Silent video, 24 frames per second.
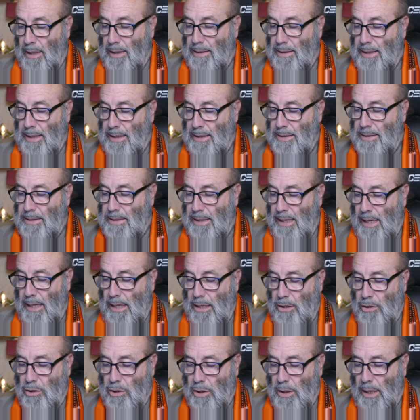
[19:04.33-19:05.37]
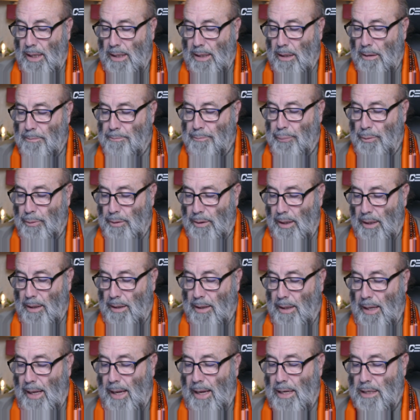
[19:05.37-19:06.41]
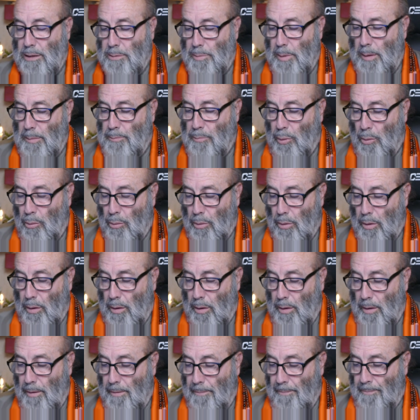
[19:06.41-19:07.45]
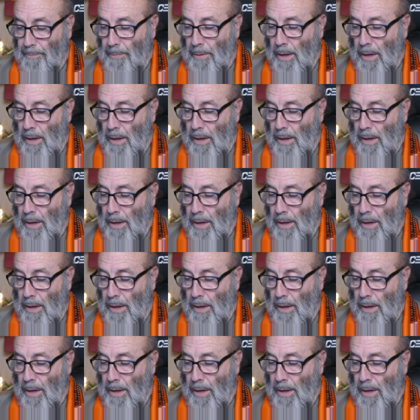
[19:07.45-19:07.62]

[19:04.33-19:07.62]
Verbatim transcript: that a sage like a Buddha has been born.